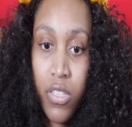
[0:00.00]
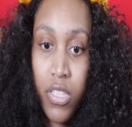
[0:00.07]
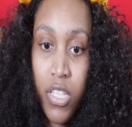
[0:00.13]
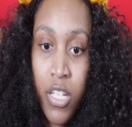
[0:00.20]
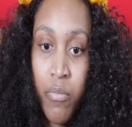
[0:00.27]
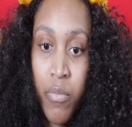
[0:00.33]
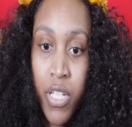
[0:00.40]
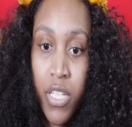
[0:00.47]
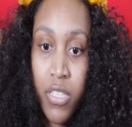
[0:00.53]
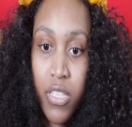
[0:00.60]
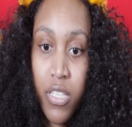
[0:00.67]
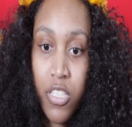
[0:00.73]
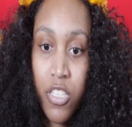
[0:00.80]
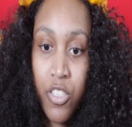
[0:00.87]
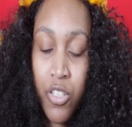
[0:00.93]
10 means
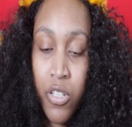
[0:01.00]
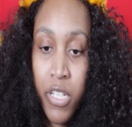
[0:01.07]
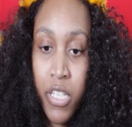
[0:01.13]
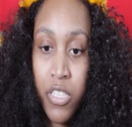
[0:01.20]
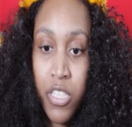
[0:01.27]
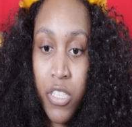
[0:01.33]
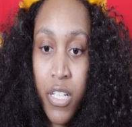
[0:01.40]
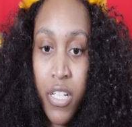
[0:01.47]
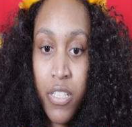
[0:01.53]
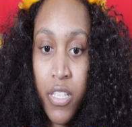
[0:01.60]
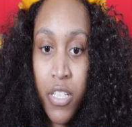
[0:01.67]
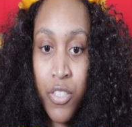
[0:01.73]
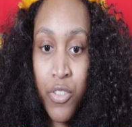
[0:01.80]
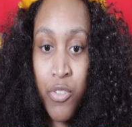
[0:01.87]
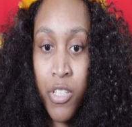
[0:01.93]
this is your ancient
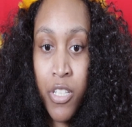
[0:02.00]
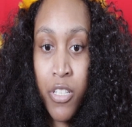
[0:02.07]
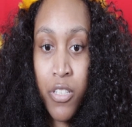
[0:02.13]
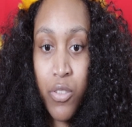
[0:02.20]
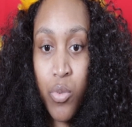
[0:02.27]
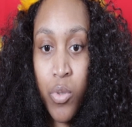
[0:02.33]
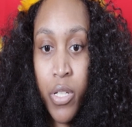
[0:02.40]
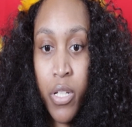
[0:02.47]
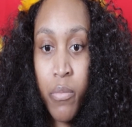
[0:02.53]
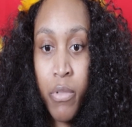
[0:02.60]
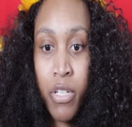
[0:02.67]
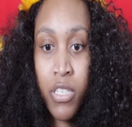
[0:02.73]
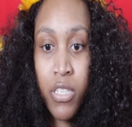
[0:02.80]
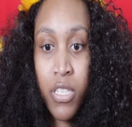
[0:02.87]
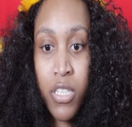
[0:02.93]
ancestry. 20
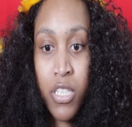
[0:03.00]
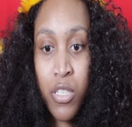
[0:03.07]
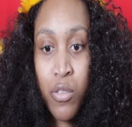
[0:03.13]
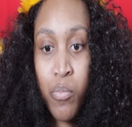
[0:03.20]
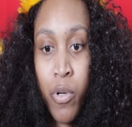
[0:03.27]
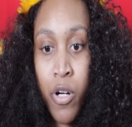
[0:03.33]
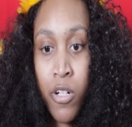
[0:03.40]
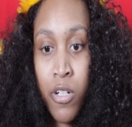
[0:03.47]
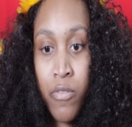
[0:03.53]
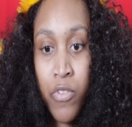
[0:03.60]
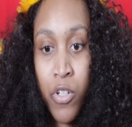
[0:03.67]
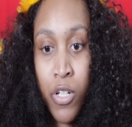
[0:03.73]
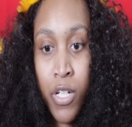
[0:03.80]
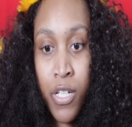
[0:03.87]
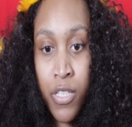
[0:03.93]
means this is part of
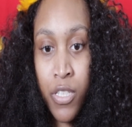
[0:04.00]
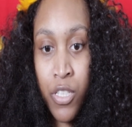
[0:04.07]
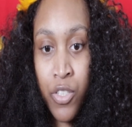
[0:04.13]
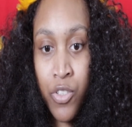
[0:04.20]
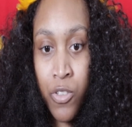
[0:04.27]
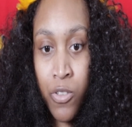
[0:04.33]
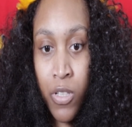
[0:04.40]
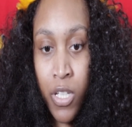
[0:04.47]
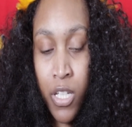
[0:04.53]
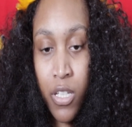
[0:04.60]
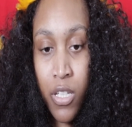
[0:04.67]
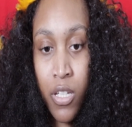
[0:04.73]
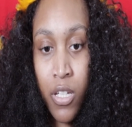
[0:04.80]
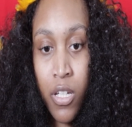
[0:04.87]
your ancestral link.